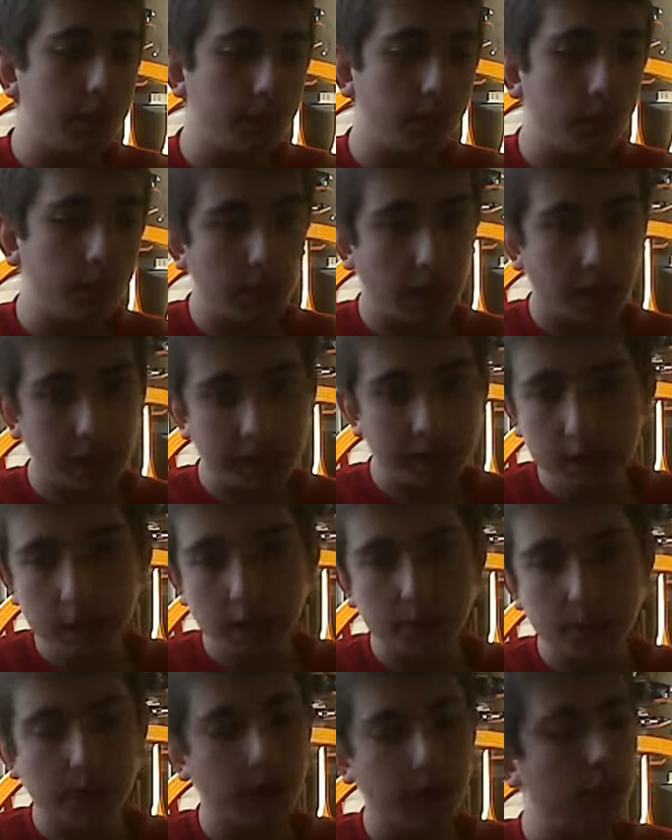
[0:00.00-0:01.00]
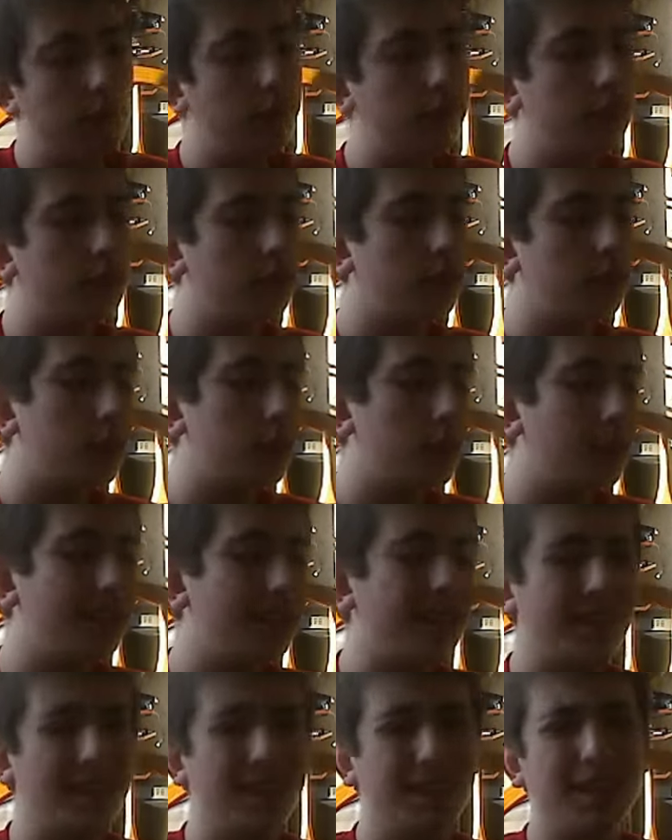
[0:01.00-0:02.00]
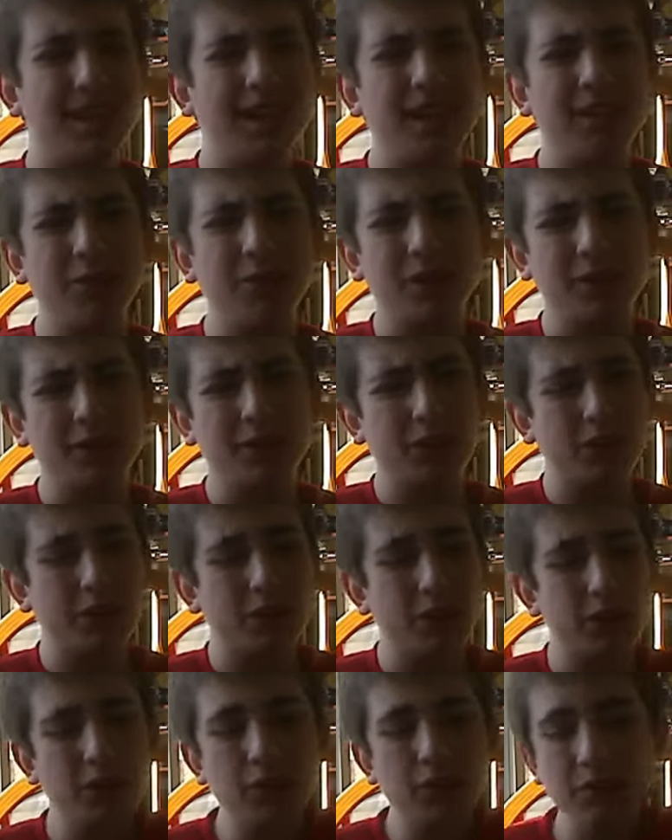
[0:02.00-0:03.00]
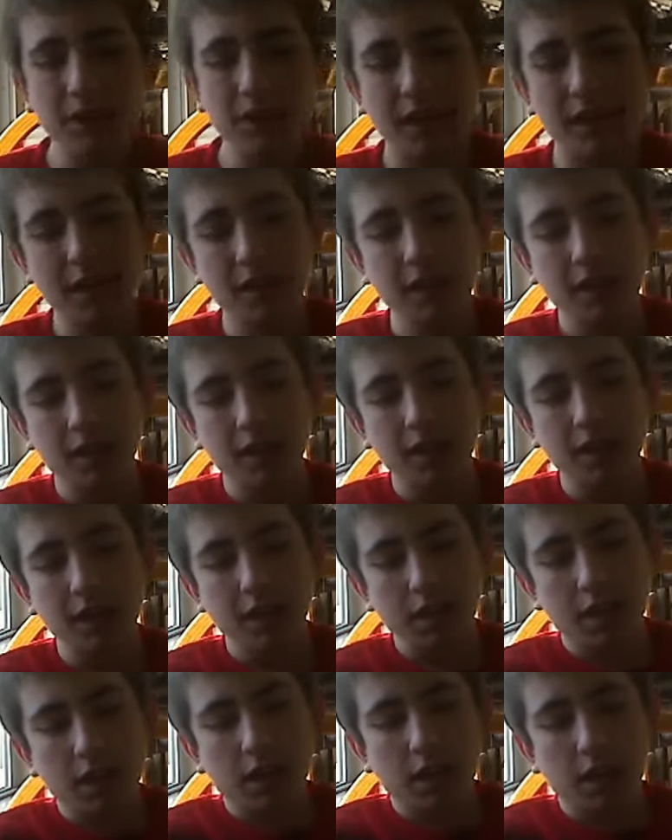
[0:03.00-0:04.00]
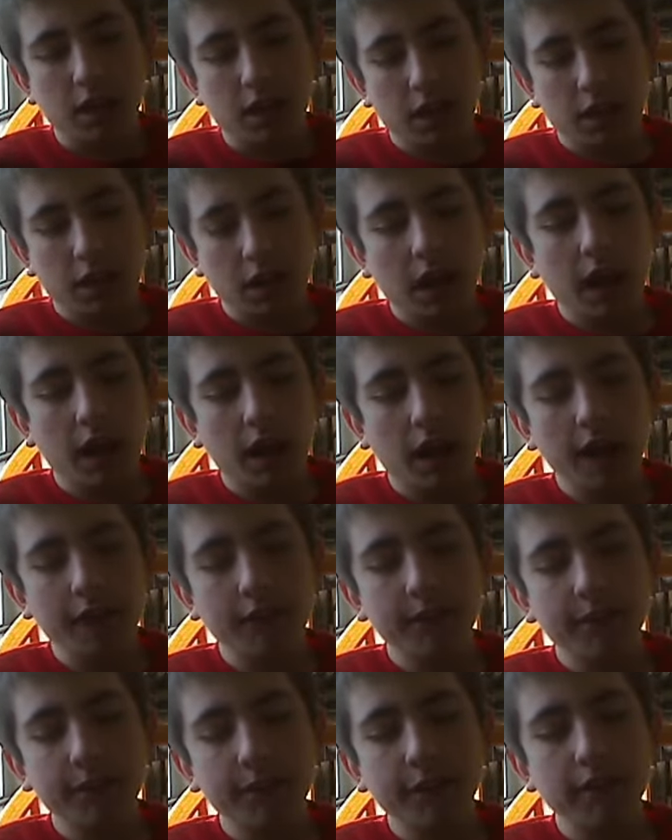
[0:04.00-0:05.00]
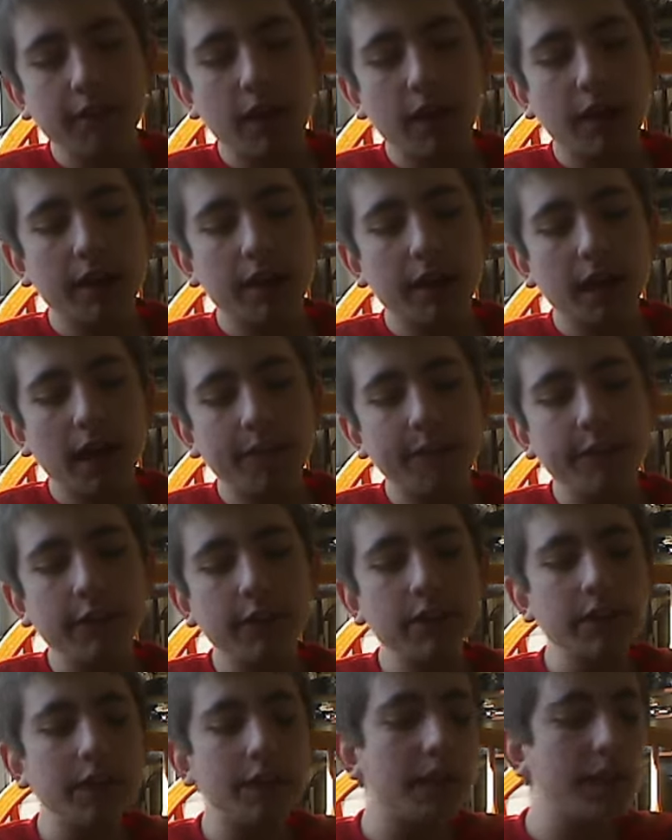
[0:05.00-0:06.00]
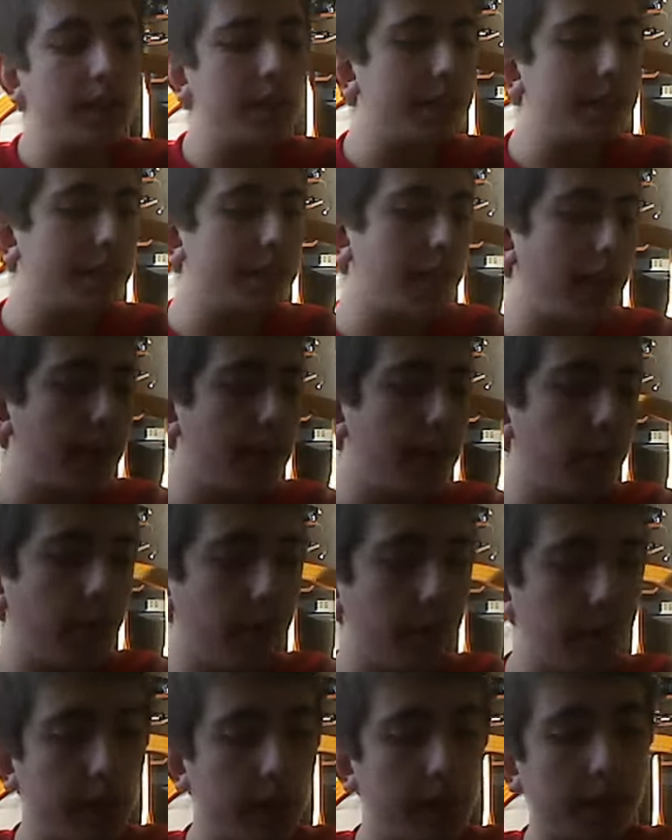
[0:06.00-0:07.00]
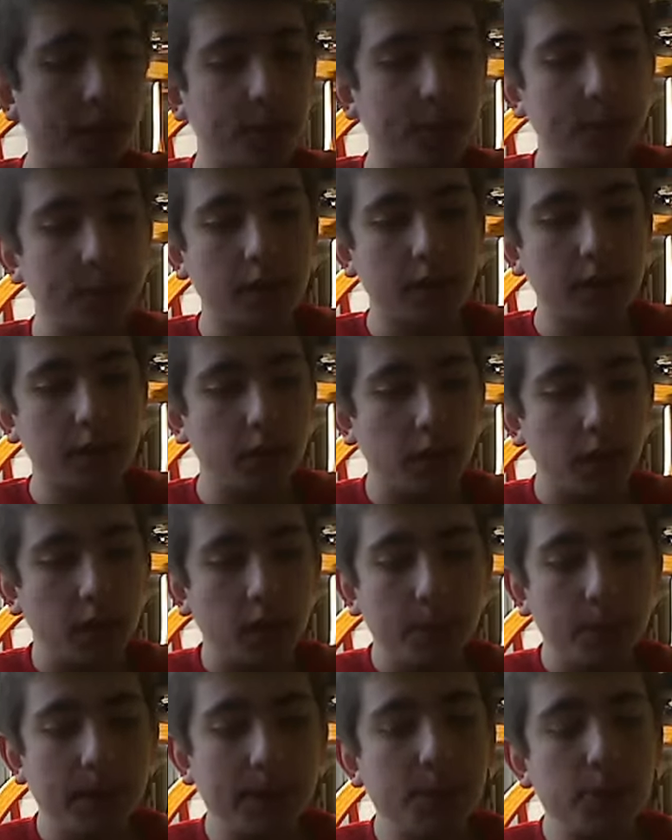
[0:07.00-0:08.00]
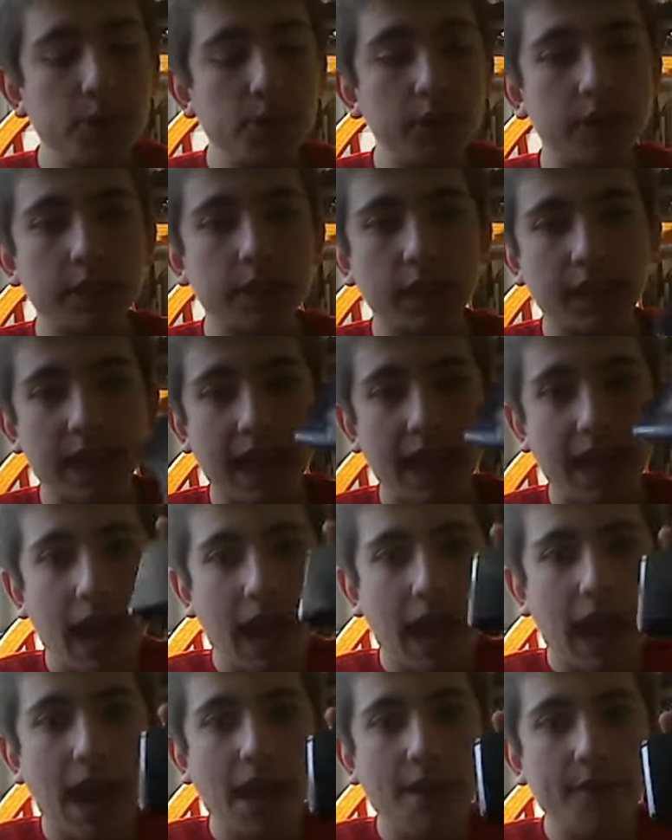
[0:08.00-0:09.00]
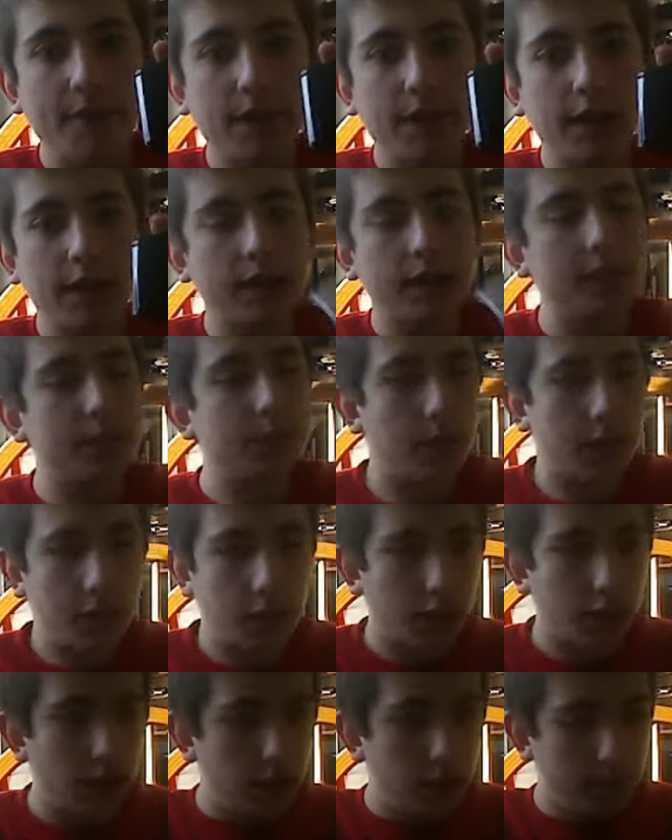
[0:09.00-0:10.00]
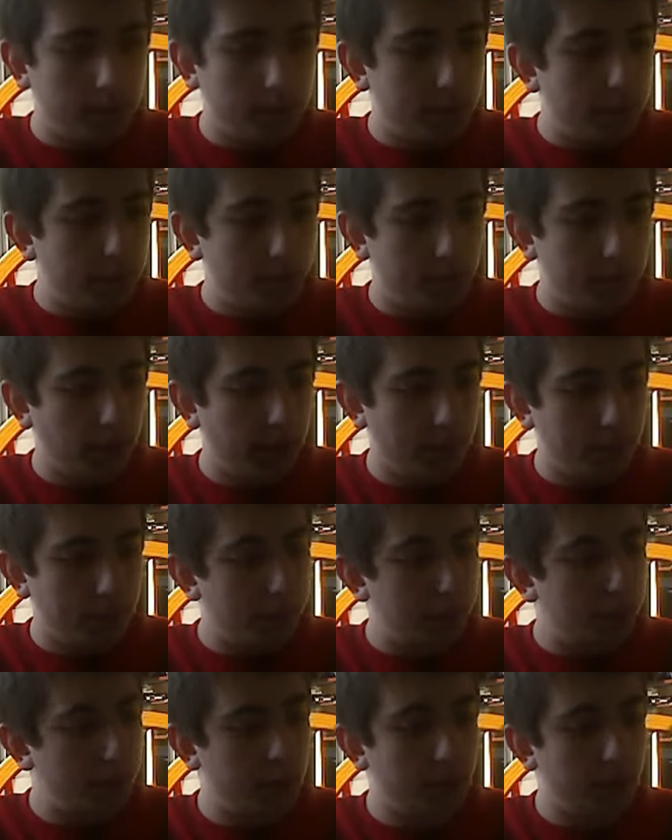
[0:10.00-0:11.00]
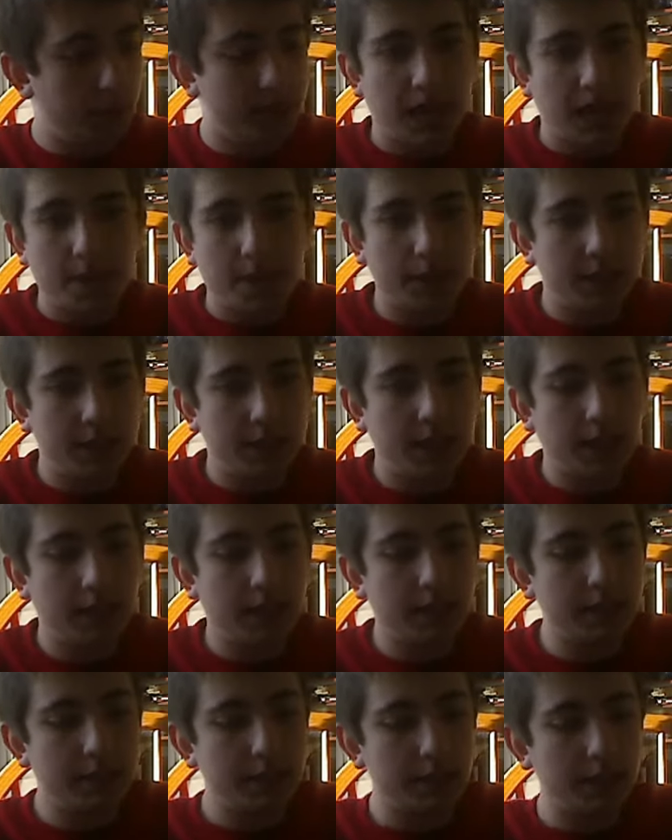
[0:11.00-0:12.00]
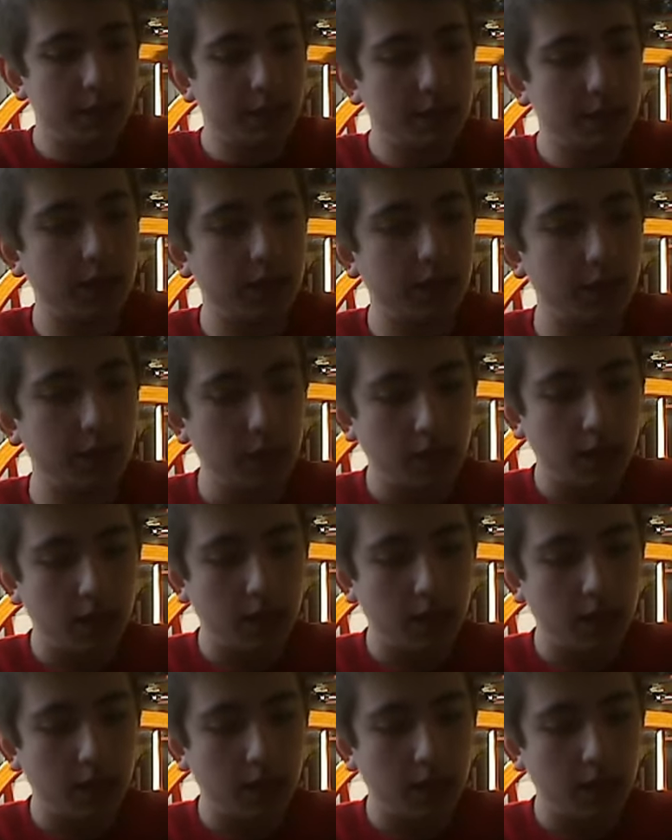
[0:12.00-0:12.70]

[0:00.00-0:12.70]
Evil, that's coming out. Not really soon. Like, I feel like they just had it where like people would just like have it and it's like be like pretty much hypnotized until